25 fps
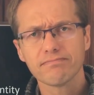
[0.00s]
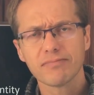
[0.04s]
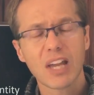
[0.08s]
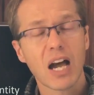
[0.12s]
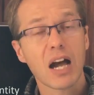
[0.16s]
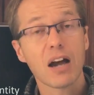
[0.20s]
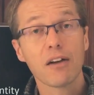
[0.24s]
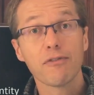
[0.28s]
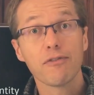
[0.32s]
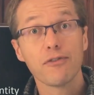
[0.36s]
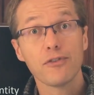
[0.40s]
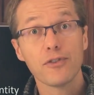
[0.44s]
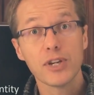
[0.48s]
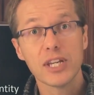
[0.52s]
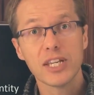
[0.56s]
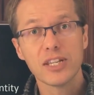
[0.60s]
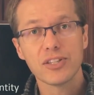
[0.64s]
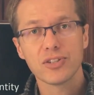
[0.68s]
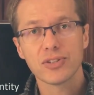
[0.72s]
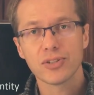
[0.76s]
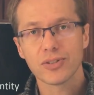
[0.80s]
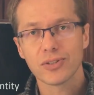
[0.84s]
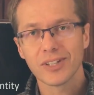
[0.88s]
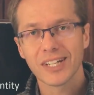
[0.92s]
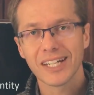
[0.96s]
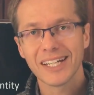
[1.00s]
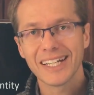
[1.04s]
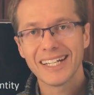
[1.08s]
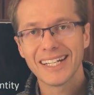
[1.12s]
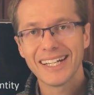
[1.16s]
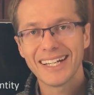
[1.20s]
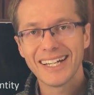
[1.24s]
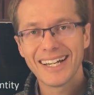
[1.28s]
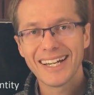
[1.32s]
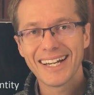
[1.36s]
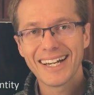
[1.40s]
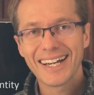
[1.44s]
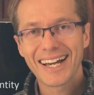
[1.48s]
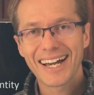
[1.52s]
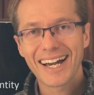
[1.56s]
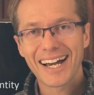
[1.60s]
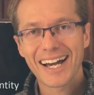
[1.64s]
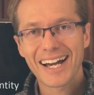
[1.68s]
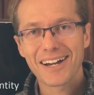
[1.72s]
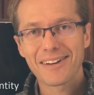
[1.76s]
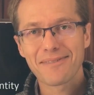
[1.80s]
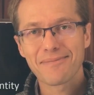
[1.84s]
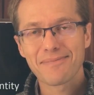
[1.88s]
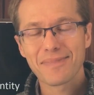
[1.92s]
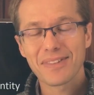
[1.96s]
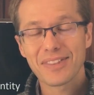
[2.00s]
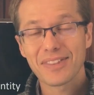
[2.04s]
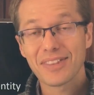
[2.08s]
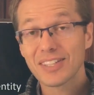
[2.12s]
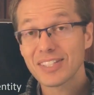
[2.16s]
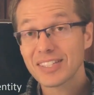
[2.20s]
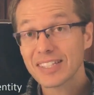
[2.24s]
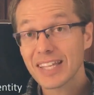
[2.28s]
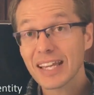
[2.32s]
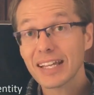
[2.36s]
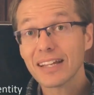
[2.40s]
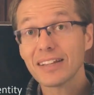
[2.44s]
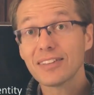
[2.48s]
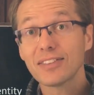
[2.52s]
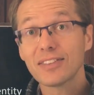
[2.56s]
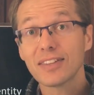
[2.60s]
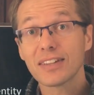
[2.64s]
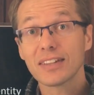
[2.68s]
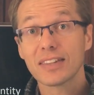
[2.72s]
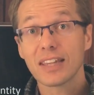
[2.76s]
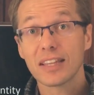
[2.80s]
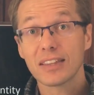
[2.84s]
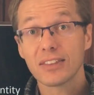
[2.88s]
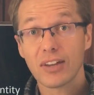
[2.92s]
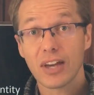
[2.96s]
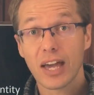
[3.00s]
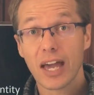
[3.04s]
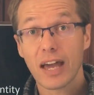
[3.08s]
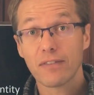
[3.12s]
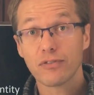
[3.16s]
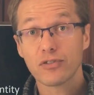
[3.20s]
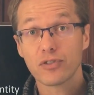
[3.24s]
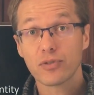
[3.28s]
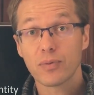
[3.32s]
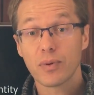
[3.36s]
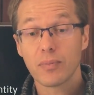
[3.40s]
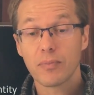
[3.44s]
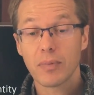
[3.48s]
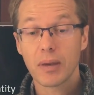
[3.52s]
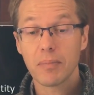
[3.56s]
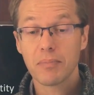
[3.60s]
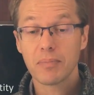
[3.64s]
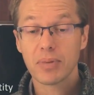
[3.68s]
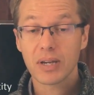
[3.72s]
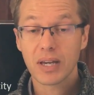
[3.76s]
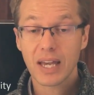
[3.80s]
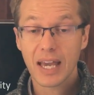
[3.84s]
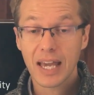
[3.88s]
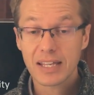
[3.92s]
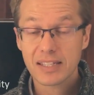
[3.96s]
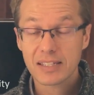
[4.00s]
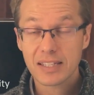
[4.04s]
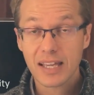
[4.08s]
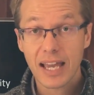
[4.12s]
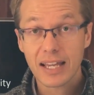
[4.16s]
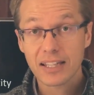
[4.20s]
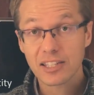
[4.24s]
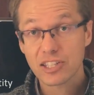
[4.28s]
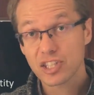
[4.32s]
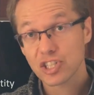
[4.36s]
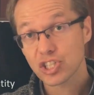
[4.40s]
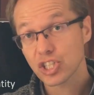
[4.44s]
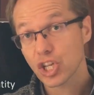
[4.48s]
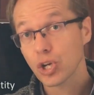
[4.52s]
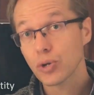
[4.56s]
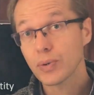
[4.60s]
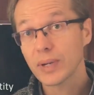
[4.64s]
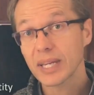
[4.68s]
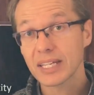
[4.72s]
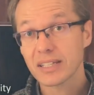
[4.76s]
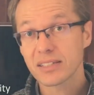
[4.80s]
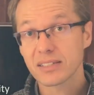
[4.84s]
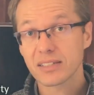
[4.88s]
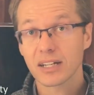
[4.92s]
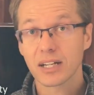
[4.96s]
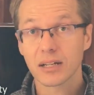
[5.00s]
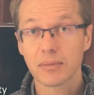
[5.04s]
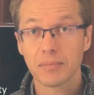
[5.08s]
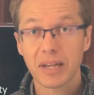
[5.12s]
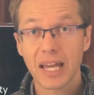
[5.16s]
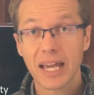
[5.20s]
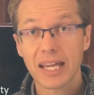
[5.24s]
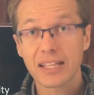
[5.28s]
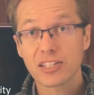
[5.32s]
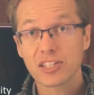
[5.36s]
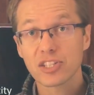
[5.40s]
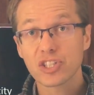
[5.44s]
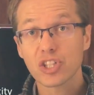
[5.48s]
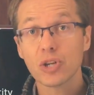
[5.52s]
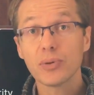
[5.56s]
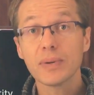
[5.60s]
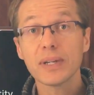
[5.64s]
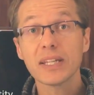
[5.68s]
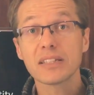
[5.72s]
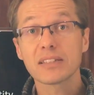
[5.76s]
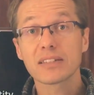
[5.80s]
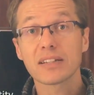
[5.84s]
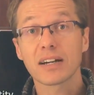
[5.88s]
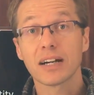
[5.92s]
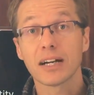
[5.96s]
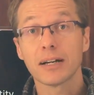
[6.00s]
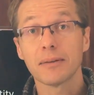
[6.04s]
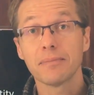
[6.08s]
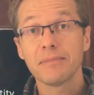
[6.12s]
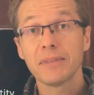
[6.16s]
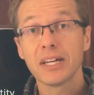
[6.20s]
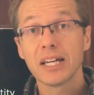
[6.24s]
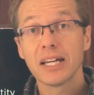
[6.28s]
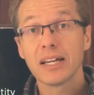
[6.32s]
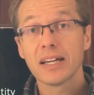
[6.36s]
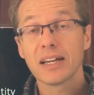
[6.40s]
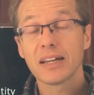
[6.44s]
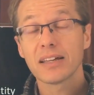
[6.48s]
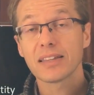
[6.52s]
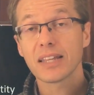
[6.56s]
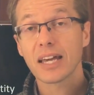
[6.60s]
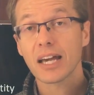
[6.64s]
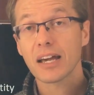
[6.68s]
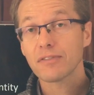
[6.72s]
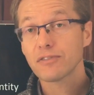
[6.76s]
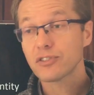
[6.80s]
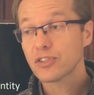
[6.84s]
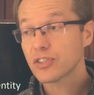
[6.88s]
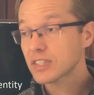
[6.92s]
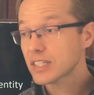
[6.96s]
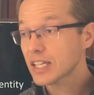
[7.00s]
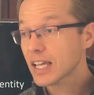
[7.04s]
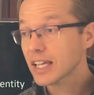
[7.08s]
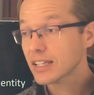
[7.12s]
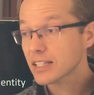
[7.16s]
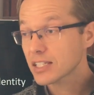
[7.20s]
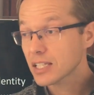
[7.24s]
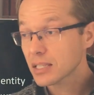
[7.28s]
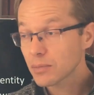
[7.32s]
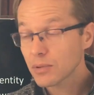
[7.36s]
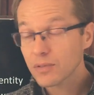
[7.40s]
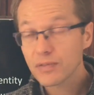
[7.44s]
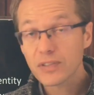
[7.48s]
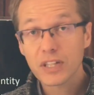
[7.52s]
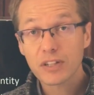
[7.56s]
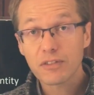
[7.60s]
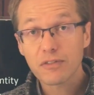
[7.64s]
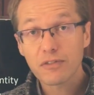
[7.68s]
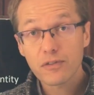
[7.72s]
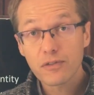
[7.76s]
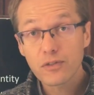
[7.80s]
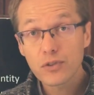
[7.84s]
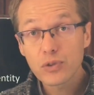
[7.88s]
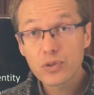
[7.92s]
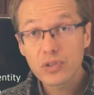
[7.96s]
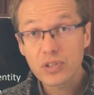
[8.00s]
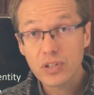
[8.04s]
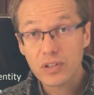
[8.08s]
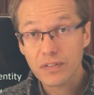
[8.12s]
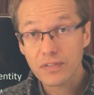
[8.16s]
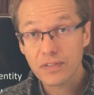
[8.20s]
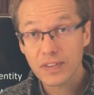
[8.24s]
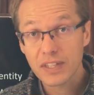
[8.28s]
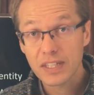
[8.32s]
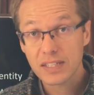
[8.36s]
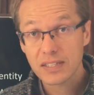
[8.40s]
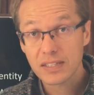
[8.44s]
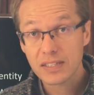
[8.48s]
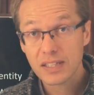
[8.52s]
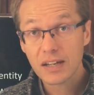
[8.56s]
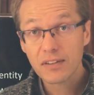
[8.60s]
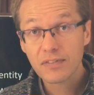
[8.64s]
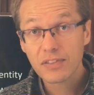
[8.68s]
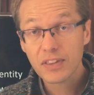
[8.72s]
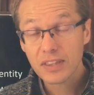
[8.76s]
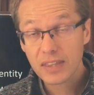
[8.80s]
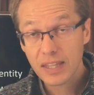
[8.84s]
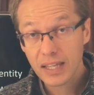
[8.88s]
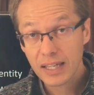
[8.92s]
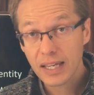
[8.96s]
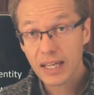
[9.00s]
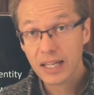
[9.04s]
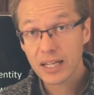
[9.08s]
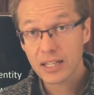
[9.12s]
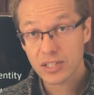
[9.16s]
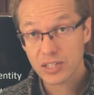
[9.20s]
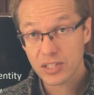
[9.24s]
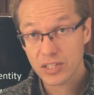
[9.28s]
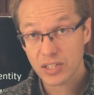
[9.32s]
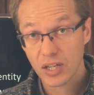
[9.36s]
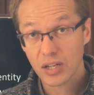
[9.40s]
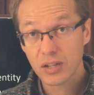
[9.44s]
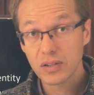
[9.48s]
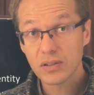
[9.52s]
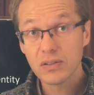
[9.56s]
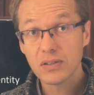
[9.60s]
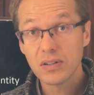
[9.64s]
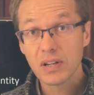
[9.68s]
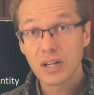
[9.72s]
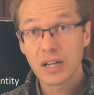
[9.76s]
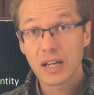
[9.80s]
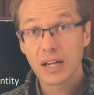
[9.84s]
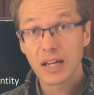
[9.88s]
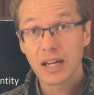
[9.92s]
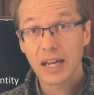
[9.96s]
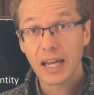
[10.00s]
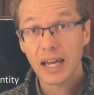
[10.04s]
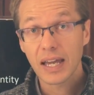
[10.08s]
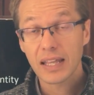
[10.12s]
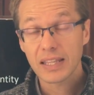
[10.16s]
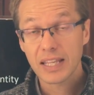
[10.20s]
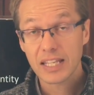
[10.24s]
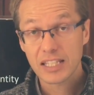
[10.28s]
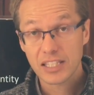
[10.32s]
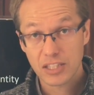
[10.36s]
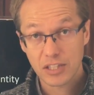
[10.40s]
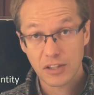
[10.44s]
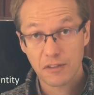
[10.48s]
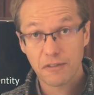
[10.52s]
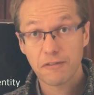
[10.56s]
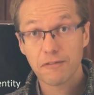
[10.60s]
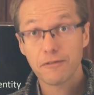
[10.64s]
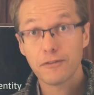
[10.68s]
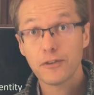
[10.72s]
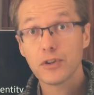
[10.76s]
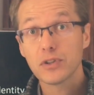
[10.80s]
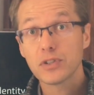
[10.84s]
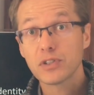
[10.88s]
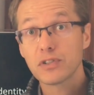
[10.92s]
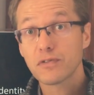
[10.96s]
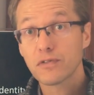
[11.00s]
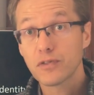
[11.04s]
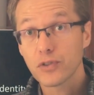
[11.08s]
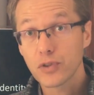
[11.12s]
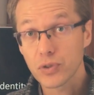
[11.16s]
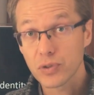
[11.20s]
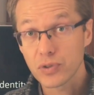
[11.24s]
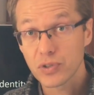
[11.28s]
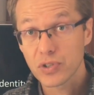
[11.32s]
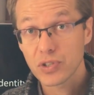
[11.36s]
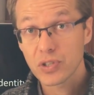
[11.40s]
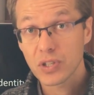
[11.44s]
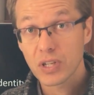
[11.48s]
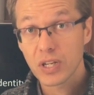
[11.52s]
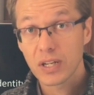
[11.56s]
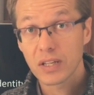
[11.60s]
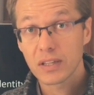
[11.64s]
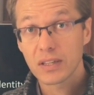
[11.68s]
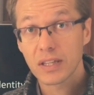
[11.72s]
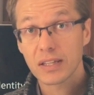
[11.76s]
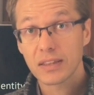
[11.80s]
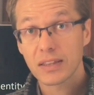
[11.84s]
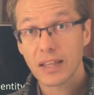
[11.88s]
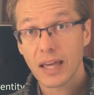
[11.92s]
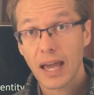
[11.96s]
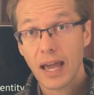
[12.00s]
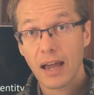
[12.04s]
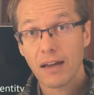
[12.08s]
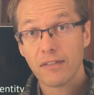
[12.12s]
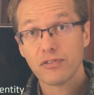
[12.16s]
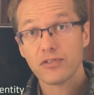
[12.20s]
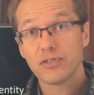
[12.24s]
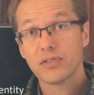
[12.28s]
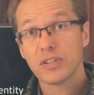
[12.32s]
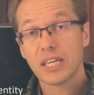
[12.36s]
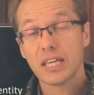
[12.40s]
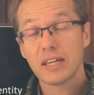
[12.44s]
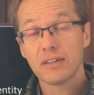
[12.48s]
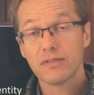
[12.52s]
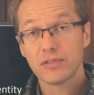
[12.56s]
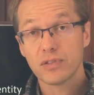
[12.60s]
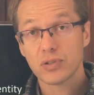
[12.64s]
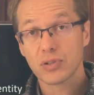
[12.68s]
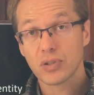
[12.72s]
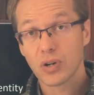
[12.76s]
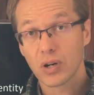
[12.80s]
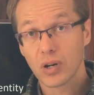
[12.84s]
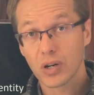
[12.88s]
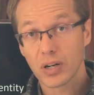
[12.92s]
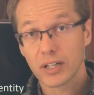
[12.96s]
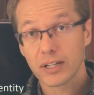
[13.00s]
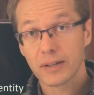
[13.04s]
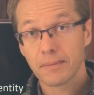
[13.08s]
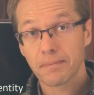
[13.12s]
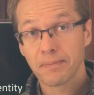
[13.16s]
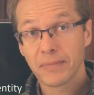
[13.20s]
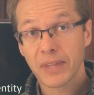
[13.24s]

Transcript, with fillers: I freed you. Um, the second thing that they have to remember is at sowing time. At sowing time, they to take some of that fruit of the stuff that they're going to sow, and that's the first fruits that they have to give to God.